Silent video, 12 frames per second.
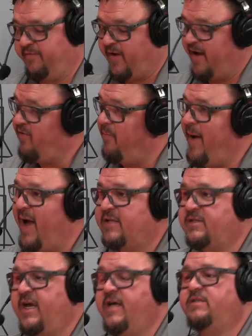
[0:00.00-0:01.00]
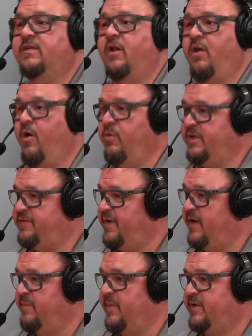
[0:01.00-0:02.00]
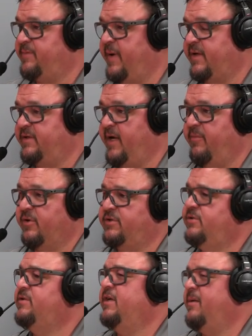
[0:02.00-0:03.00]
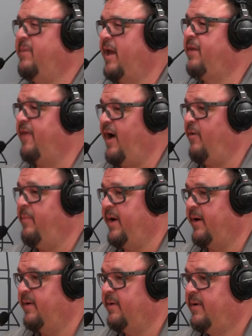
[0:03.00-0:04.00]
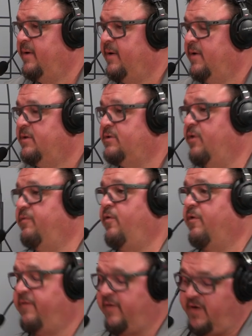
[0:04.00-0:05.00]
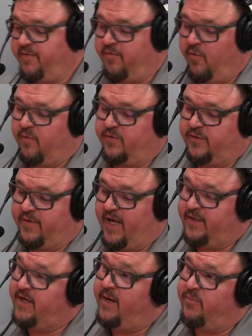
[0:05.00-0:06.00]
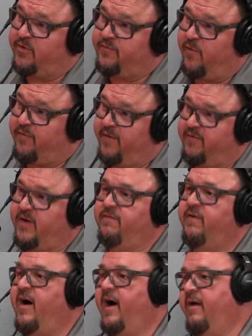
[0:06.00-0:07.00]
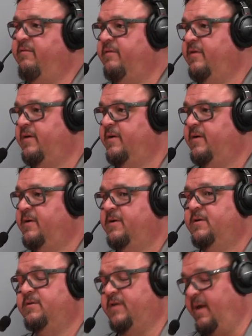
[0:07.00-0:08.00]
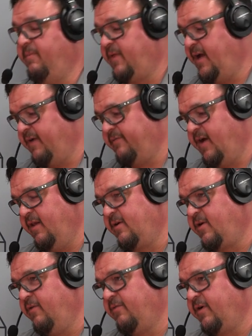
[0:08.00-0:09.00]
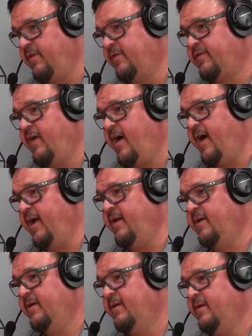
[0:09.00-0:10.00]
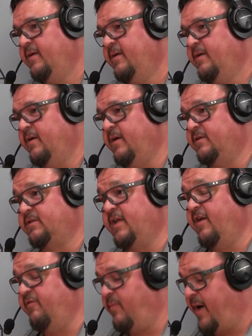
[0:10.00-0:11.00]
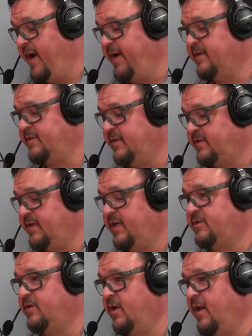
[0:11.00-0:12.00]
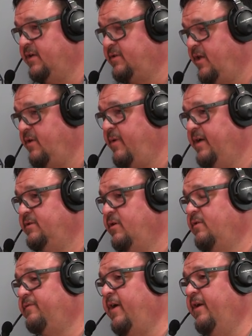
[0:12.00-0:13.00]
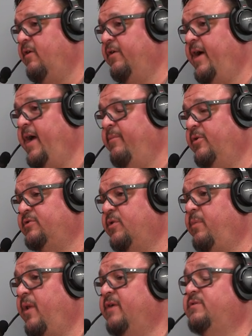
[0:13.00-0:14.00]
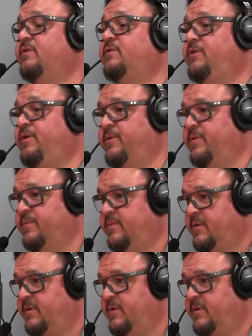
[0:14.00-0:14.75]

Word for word: If I have a max case, it'll always fit in a min-spec chamber. It's usually about a thou bigger. So four fifty-four, so that chamber's four fifty-five. Same thing, if I look over on the side, instead of minus, it says, unless otherwise notified, all diameters are plus two.